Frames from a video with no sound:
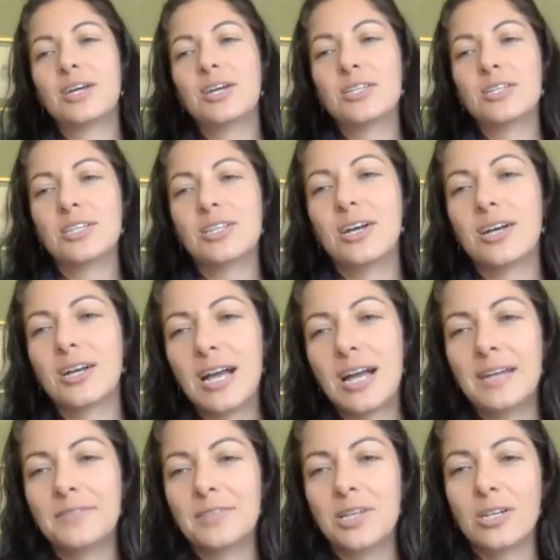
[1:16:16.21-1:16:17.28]
Sorry, it's
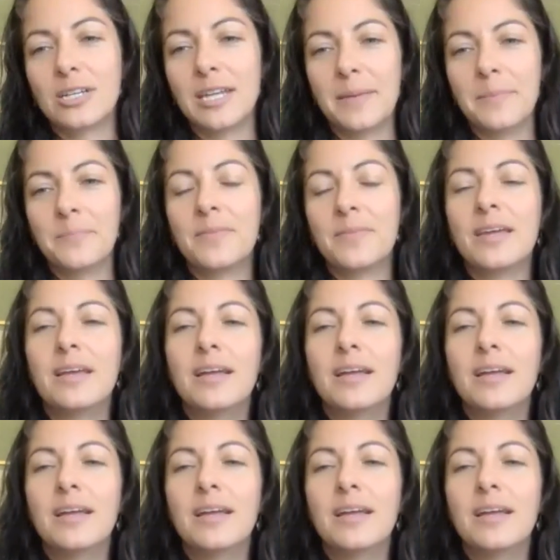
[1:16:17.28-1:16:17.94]
kind of a long name.